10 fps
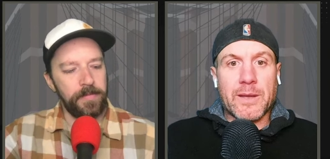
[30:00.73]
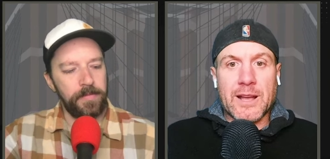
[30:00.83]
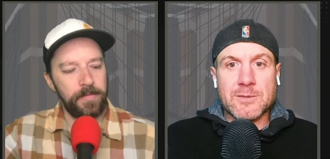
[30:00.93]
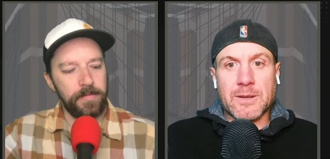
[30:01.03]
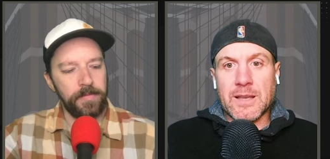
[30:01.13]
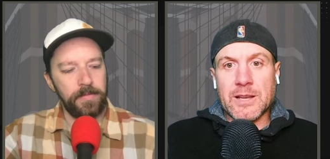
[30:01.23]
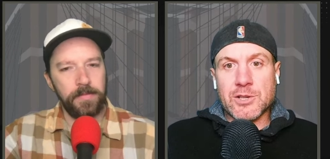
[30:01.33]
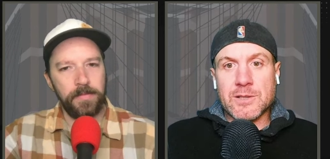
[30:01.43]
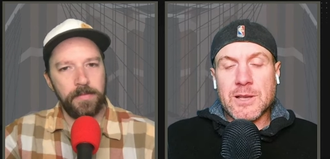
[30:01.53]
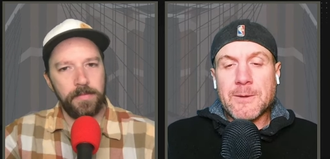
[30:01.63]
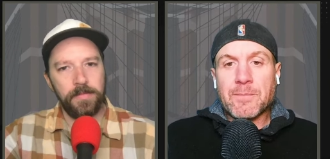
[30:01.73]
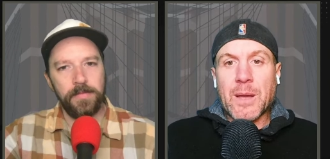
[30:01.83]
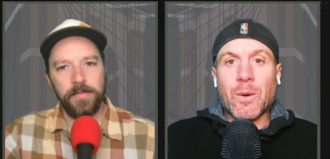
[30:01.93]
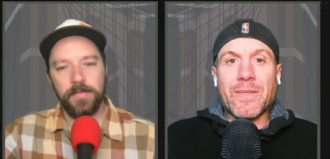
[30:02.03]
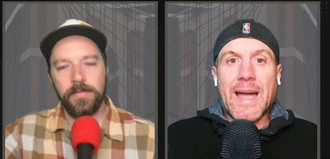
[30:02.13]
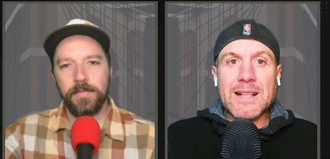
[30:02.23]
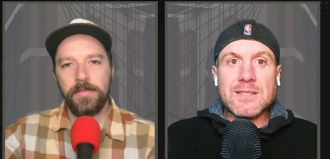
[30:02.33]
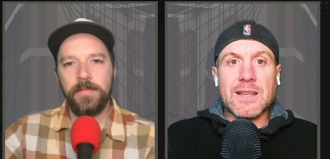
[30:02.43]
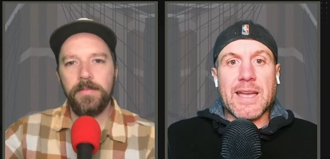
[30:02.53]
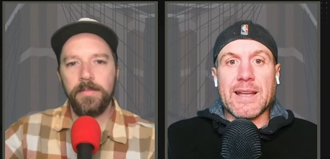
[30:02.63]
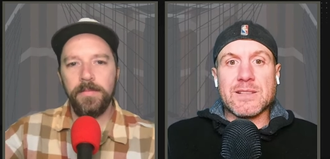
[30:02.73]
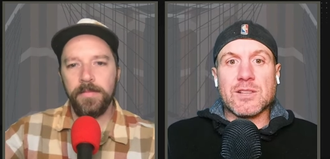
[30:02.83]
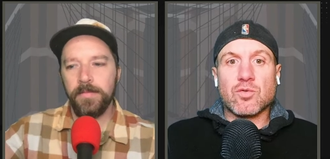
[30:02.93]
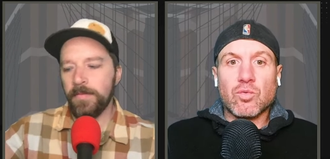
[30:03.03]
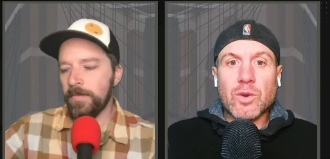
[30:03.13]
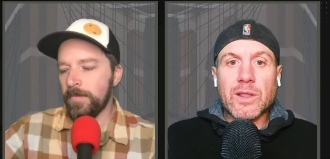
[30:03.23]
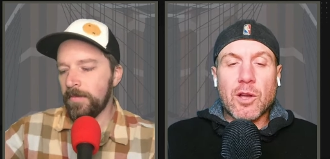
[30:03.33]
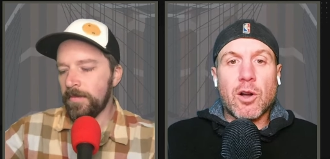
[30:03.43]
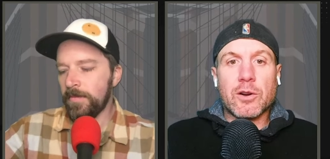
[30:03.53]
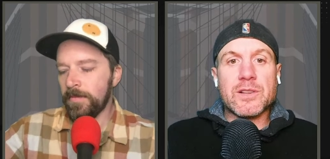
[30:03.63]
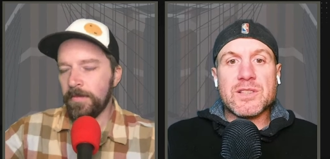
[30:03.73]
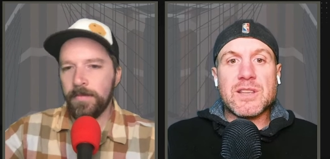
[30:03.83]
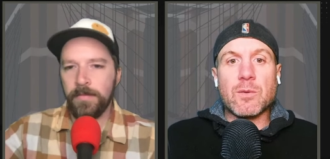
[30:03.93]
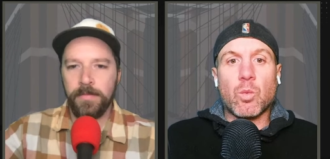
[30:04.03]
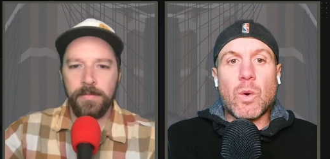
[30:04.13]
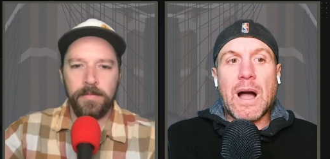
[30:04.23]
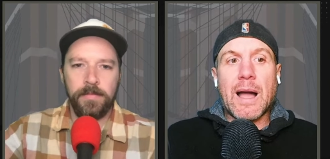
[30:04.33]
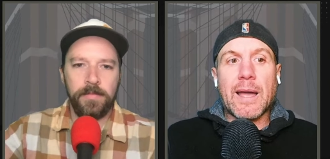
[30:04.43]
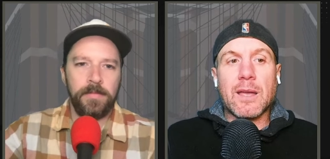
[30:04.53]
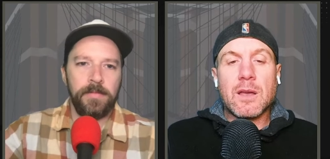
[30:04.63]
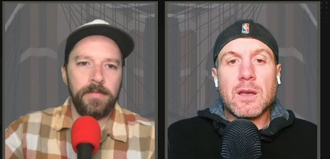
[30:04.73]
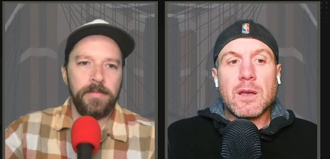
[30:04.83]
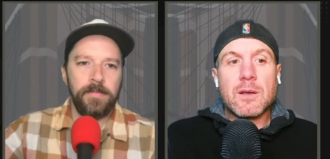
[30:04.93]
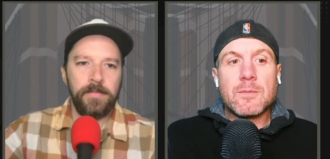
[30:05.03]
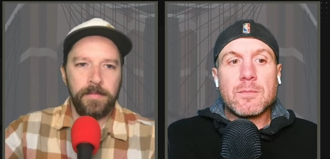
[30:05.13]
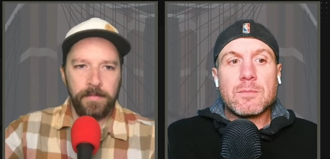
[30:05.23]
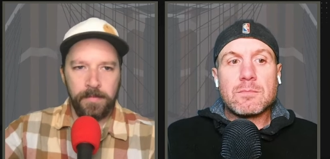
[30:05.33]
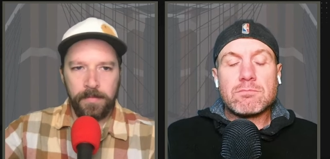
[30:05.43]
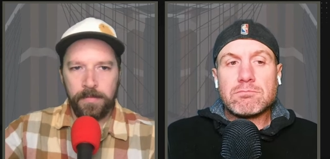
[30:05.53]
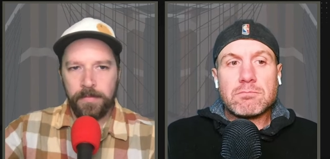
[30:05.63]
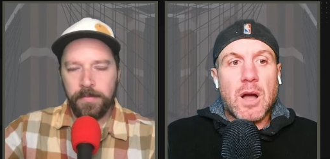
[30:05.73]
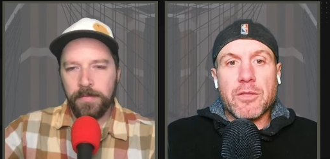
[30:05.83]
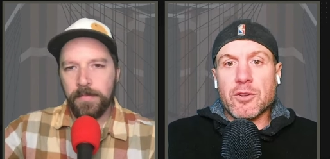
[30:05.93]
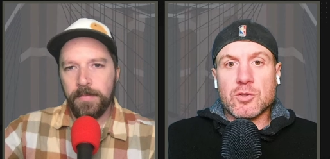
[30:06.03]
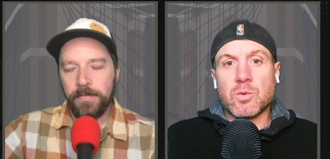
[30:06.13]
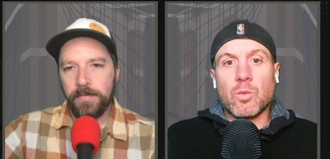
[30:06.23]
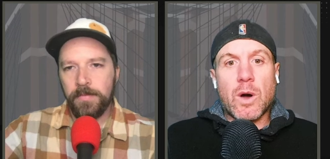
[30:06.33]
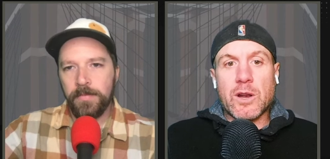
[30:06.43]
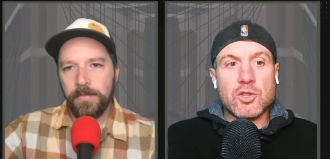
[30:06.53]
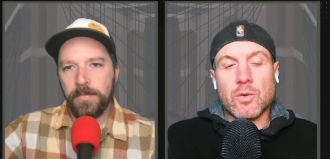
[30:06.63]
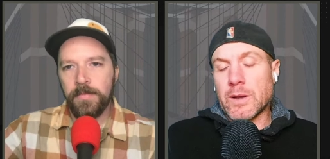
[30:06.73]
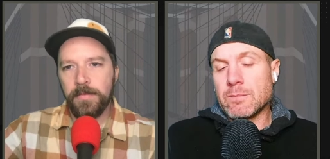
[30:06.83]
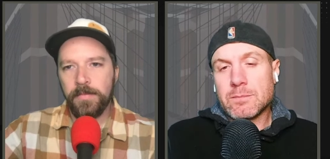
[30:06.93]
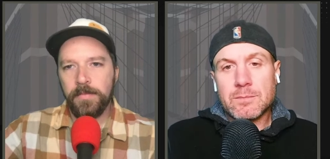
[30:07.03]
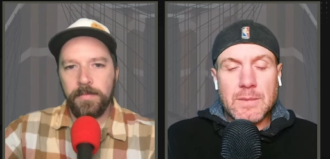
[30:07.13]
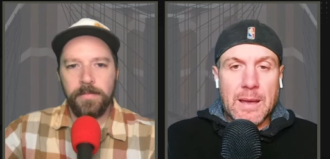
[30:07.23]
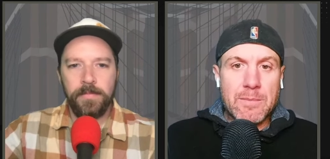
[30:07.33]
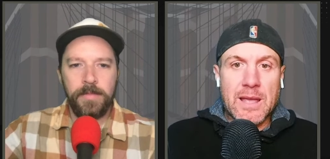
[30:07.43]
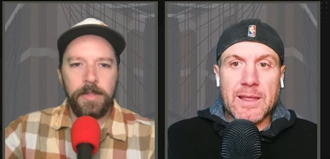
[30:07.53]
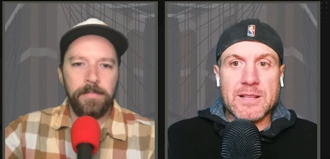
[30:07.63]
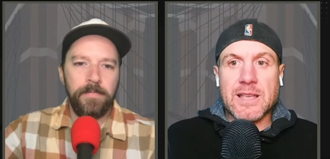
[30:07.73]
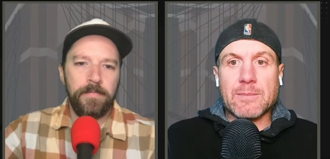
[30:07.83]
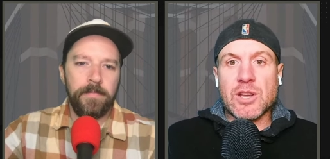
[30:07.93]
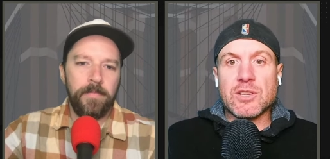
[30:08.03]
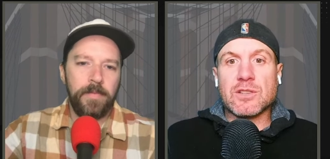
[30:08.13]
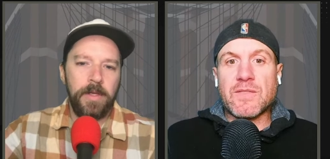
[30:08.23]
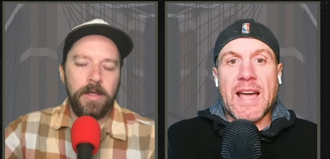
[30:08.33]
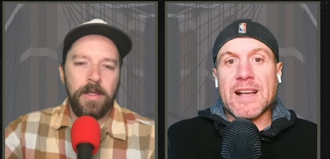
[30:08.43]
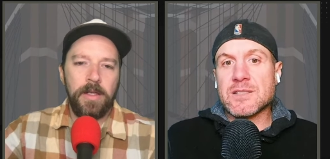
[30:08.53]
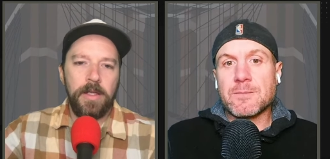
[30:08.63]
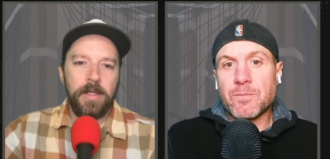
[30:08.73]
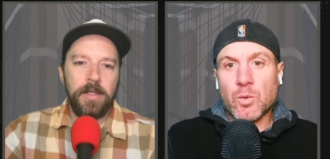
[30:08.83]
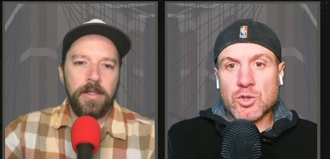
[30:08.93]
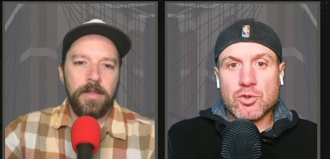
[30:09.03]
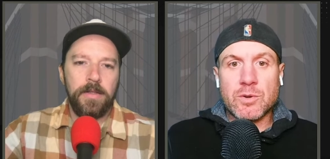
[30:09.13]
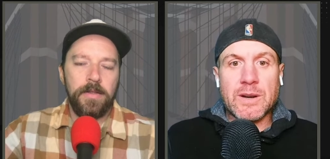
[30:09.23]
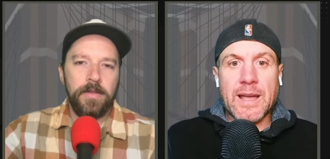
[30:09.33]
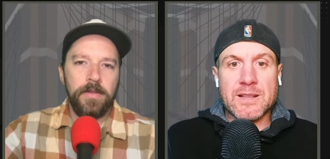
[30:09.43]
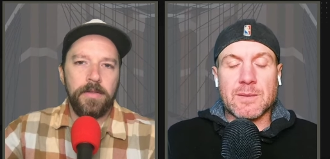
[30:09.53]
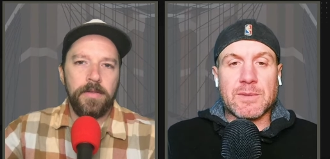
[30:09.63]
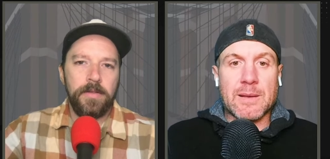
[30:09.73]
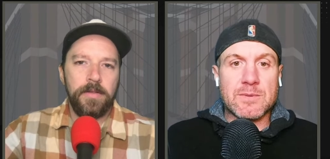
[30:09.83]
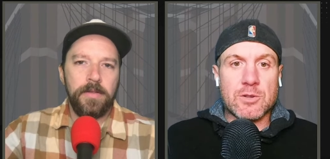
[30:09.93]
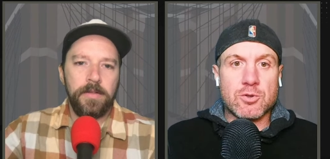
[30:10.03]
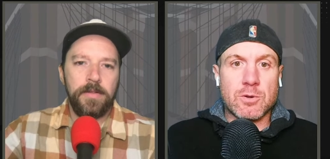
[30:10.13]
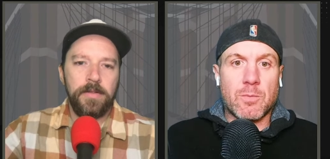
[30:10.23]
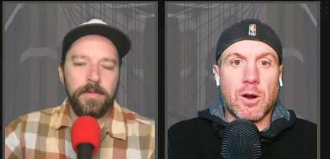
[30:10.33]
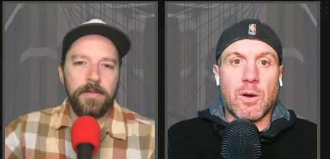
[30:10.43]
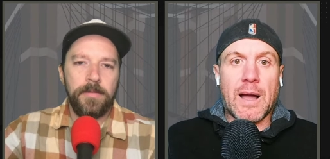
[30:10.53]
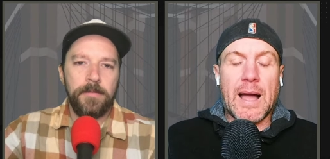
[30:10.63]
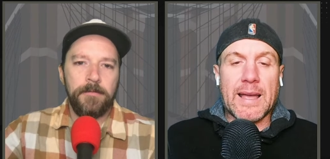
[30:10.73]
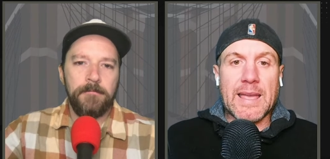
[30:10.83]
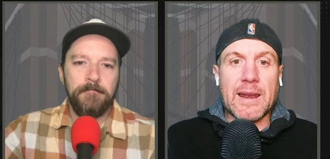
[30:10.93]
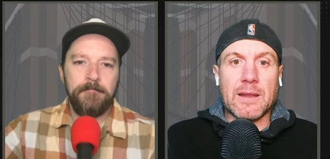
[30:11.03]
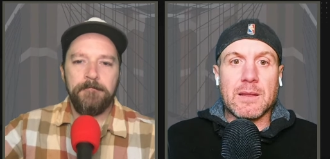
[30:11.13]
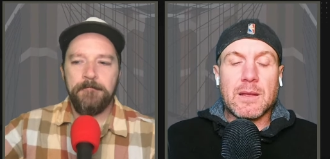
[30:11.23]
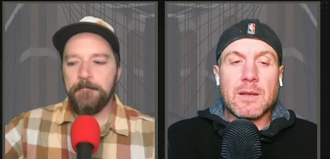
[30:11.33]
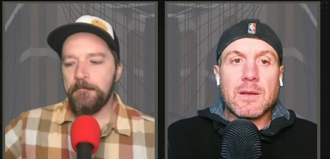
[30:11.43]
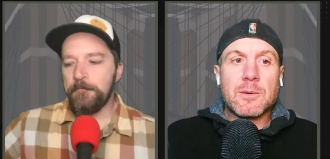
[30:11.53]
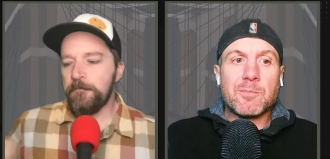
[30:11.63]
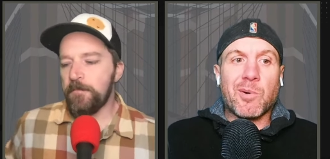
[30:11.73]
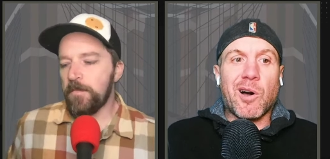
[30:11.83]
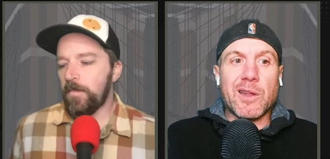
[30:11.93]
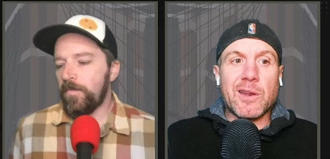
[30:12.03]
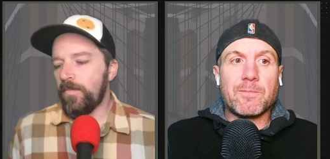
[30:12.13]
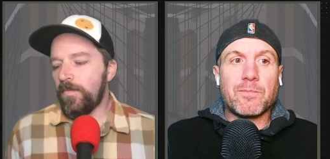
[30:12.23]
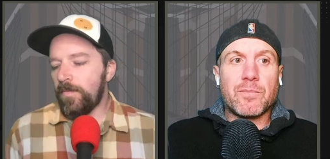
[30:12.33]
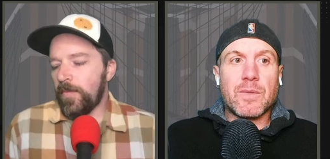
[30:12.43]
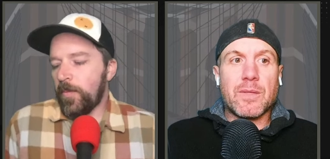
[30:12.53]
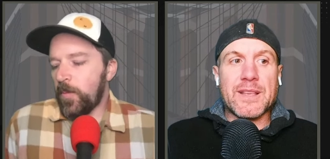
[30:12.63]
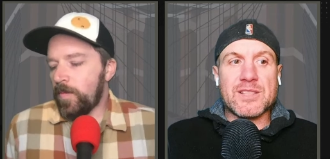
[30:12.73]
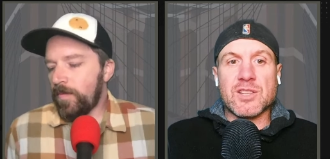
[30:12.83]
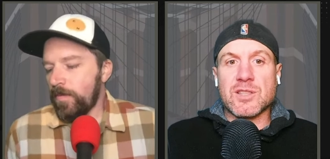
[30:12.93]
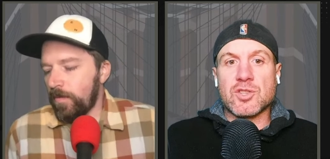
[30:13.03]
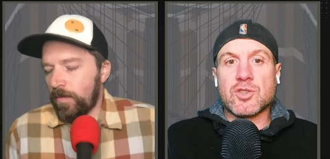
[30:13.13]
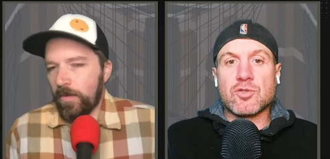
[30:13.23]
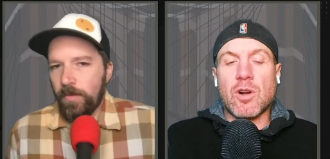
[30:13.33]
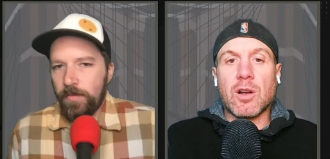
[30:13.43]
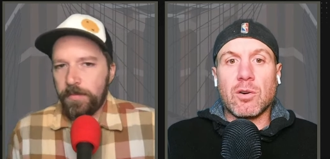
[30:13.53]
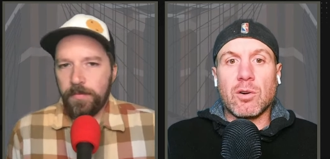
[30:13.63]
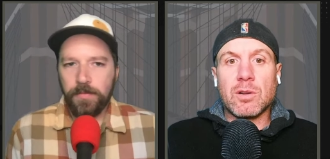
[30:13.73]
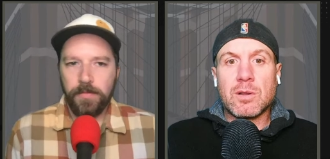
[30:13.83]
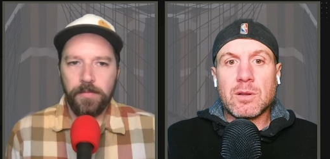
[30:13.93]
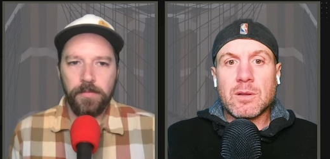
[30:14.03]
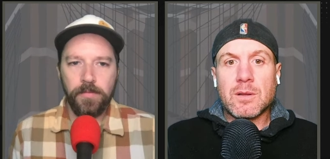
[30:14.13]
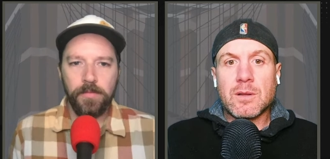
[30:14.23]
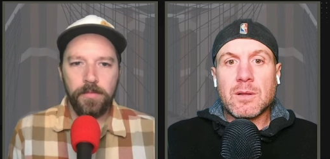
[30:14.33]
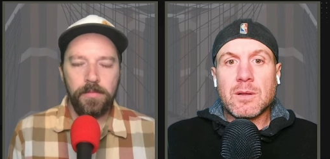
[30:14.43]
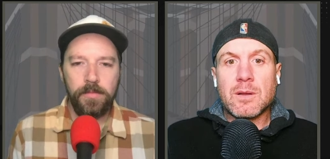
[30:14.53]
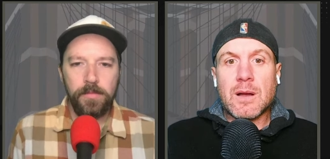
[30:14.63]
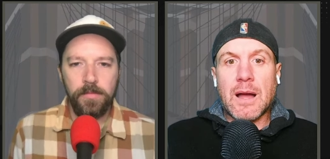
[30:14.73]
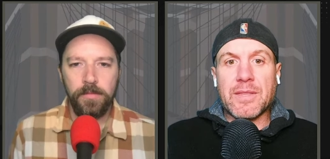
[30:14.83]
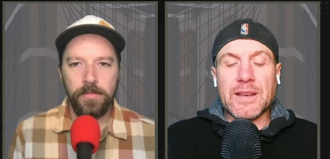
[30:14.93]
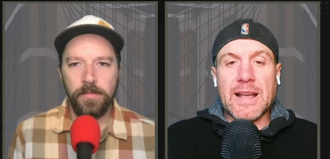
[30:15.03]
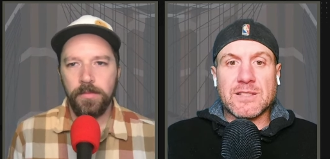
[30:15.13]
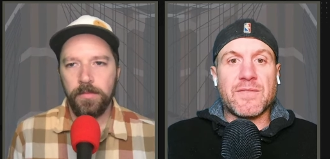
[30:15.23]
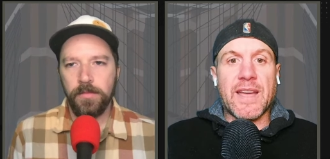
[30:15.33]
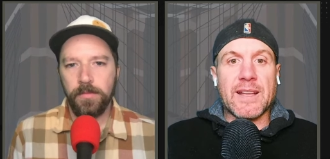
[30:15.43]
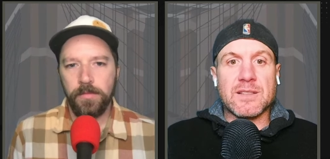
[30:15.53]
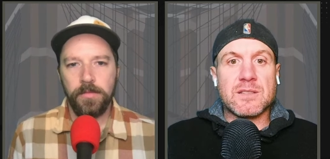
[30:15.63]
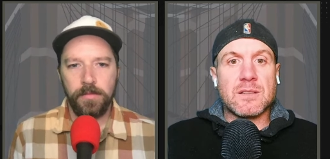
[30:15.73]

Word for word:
Speaker 1: expectations. And when that's the case, it's really hard to see why others would want to join. NBA landscape changes fast. What's true today is sometimes not true tomorrow. I, I get it. But this is the struggle I think Nets fans